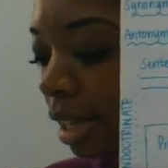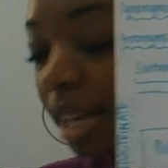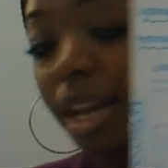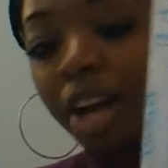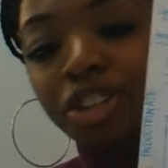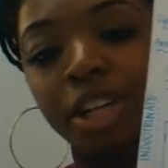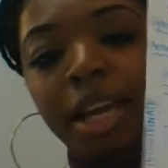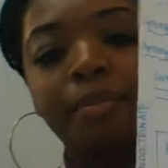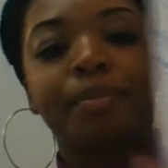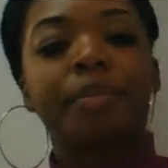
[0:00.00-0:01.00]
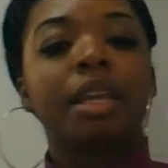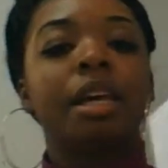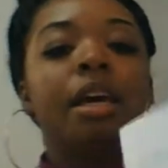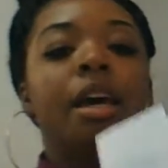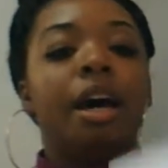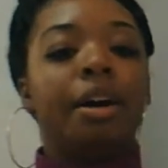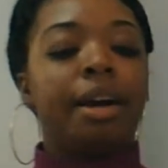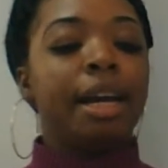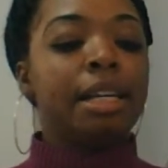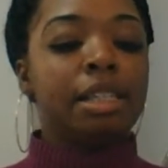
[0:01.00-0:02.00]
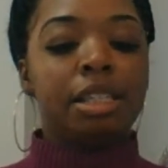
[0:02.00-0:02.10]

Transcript: indoctrinate. All right,